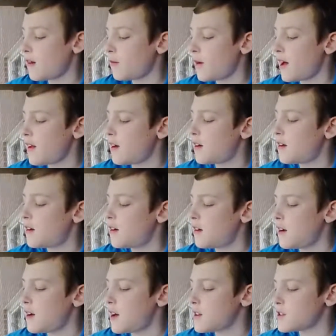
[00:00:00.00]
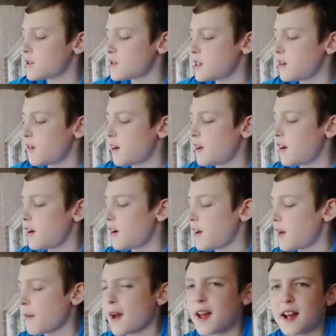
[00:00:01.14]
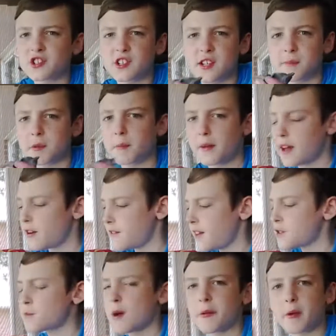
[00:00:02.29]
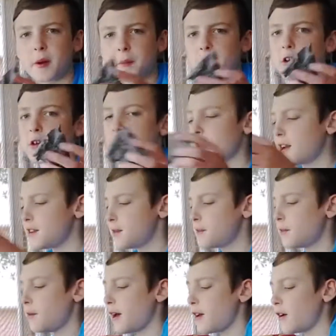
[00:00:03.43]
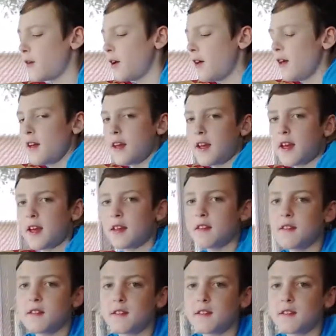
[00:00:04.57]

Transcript: hand wet, as you can see right here. And I might actually dip the Play-Doh. That's probably what I'm gonna do. I'm gonna dip the Play-Doh in